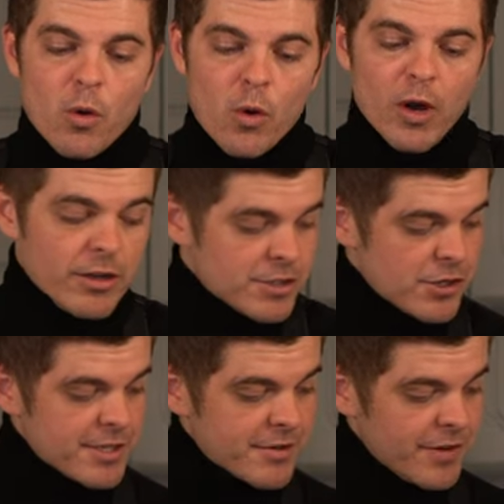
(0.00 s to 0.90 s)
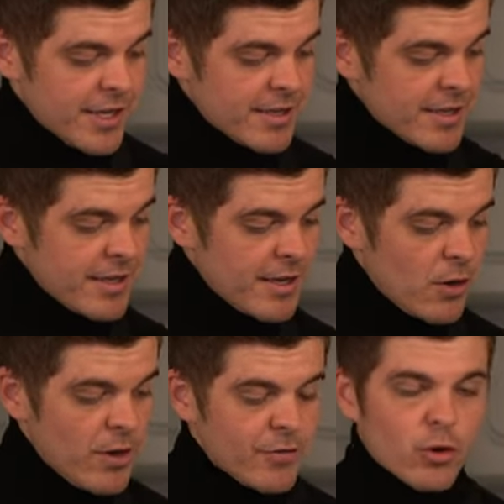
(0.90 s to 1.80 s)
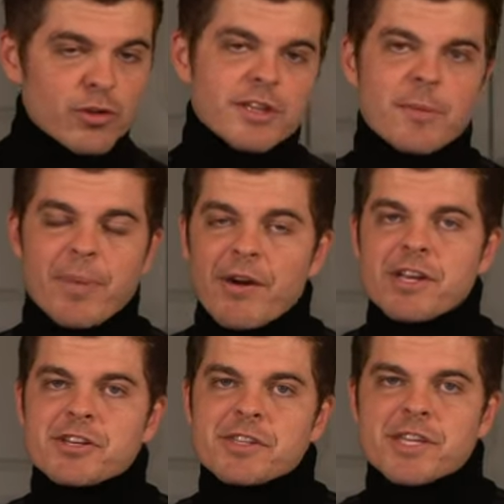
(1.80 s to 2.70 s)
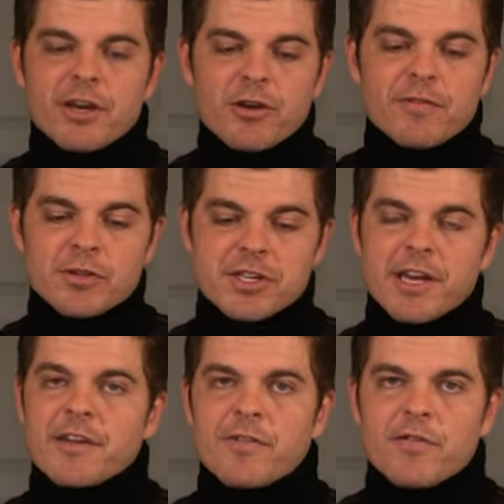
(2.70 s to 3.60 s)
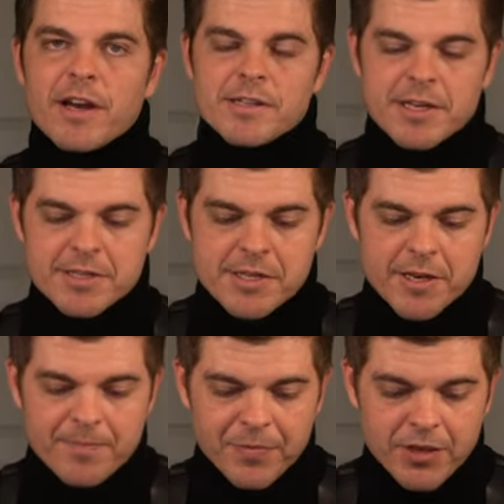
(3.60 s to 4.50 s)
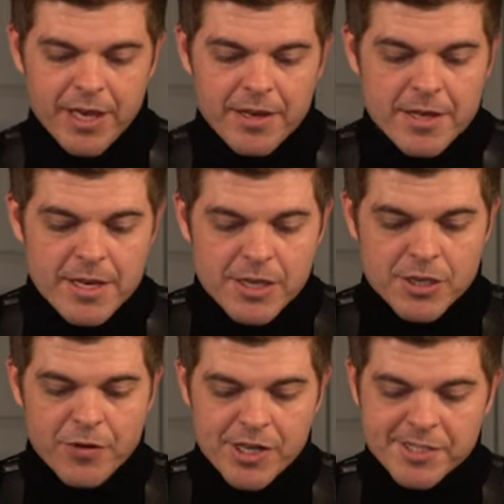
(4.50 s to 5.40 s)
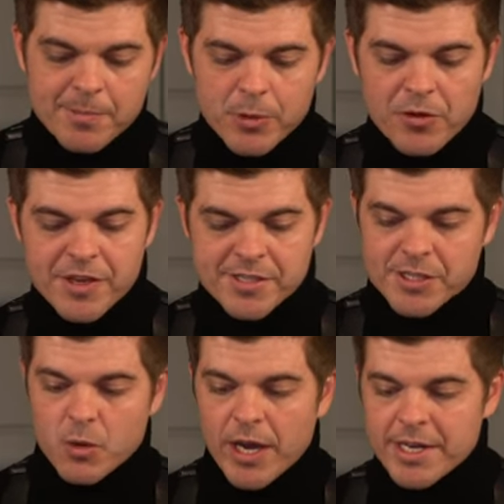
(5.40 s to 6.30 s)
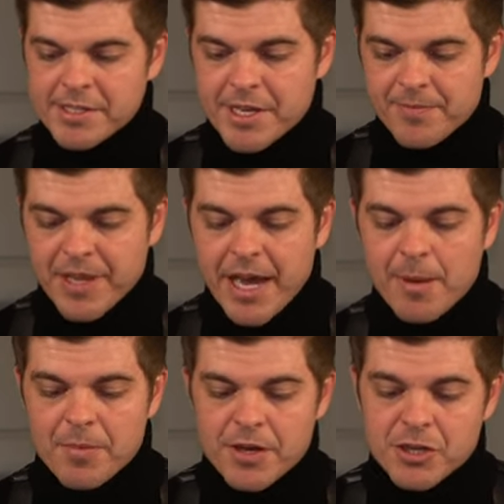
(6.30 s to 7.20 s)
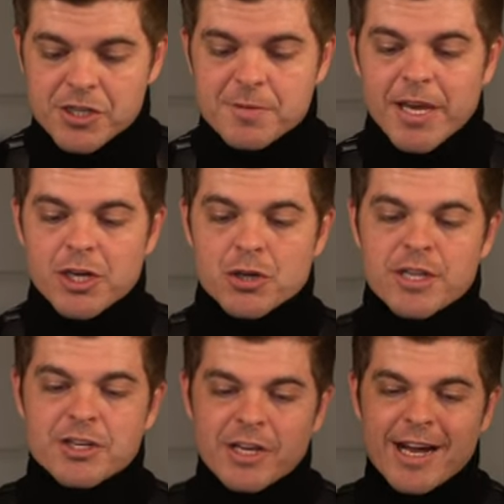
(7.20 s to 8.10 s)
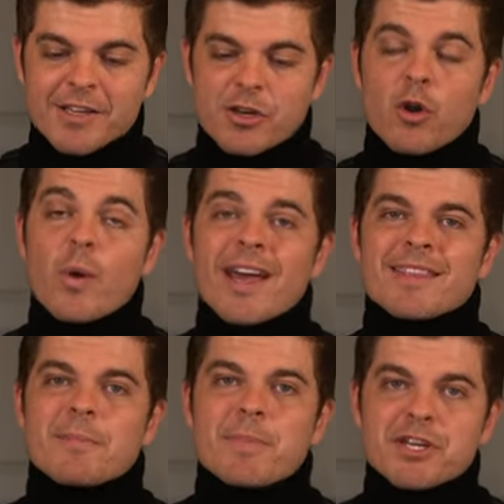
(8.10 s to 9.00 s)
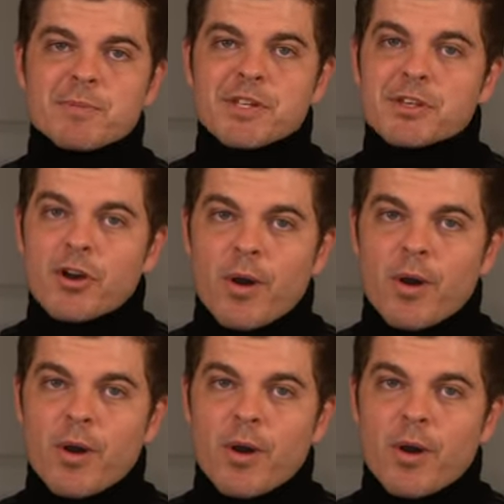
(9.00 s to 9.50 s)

or alternatively, we've called it the berry Gin secco for today, for Valentine's Day. Okay, so very simple with this, it's quite easy. Um, just to make sure that you guys are aware, the measurements are